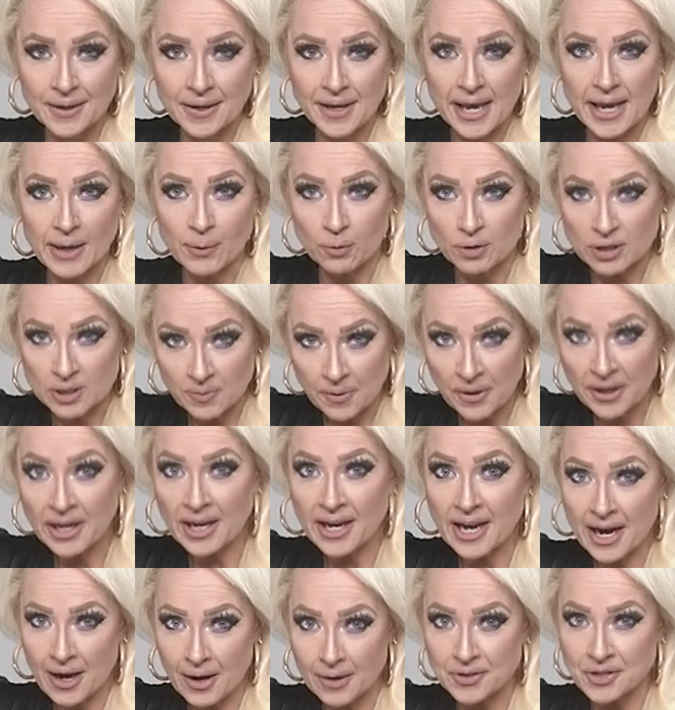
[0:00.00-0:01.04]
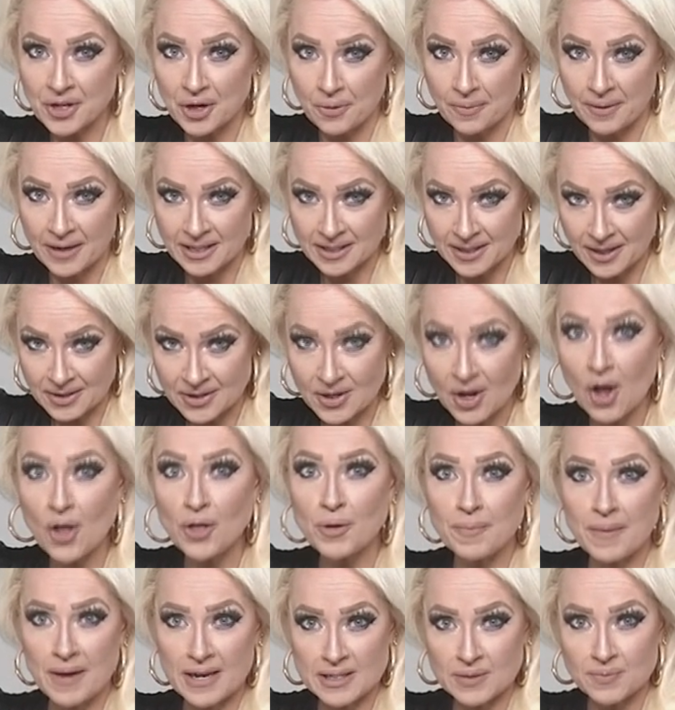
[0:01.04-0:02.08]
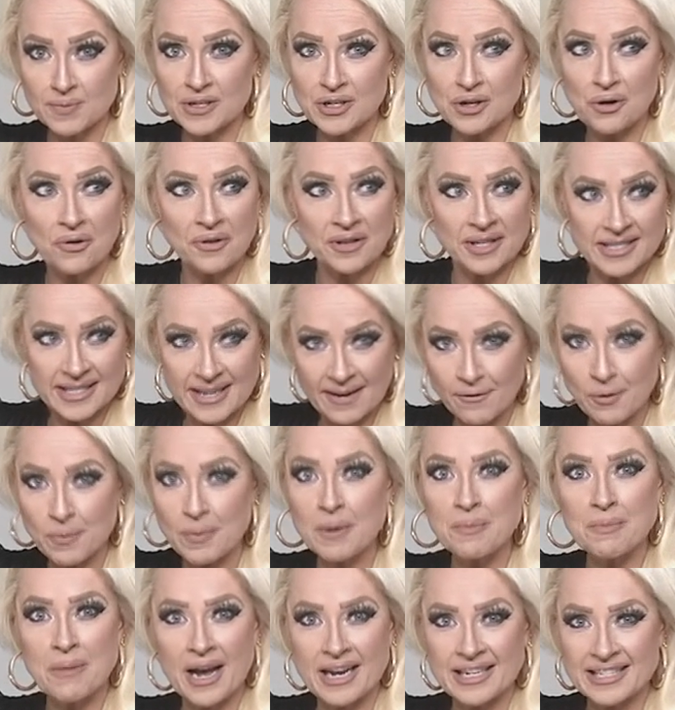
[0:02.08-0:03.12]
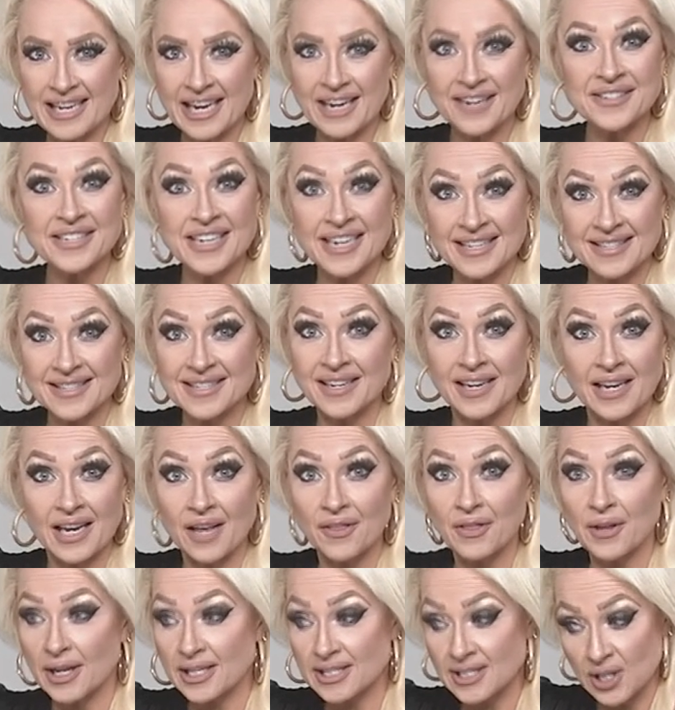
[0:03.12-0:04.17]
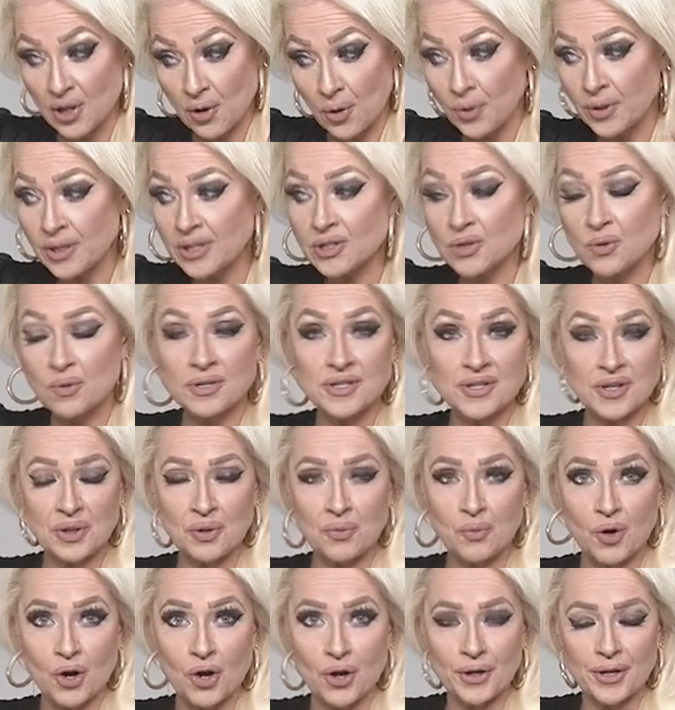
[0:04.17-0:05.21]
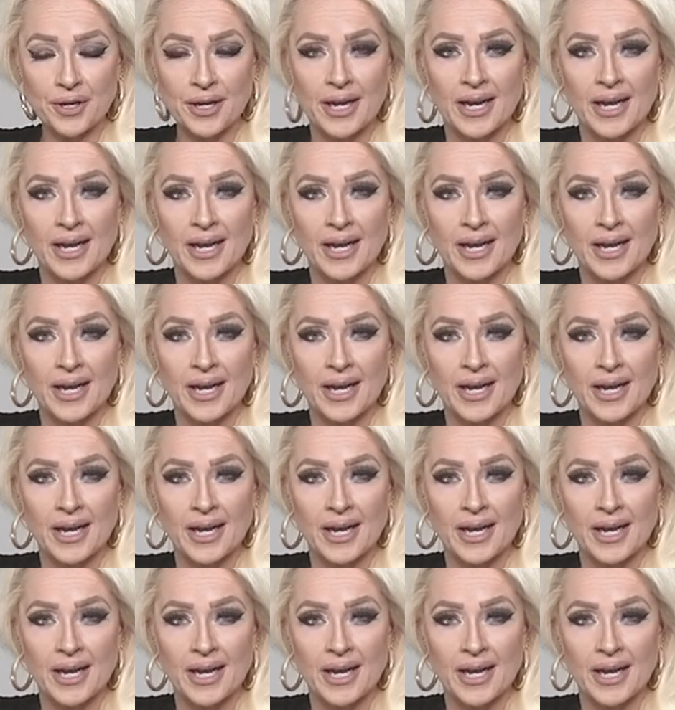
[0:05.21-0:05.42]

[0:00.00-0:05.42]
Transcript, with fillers: And we're splitting hairs here because it's all the best material that's ever been mined out of Tanzania. That's the only source in the world.